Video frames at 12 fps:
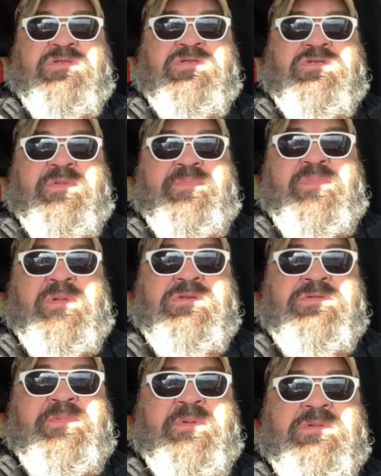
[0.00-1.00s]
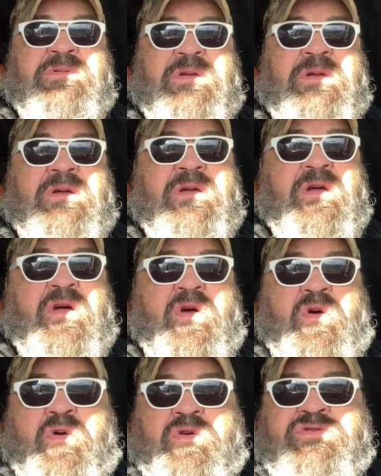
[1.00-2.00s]
and chip place, but
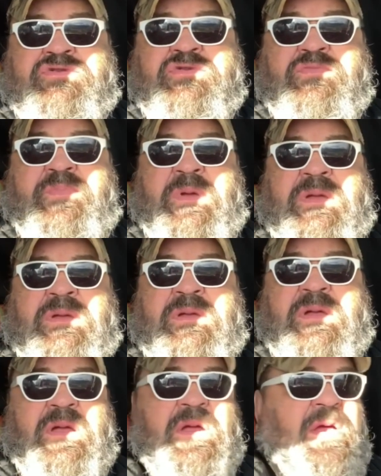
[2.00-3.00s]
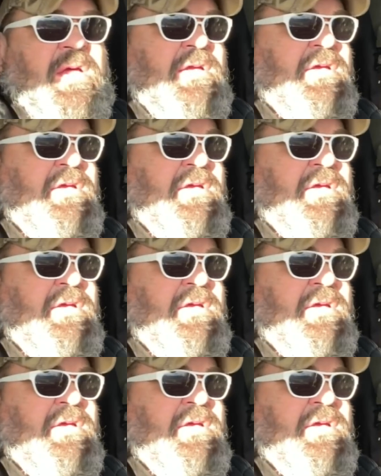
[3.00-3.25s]
Horseshoe Bay. I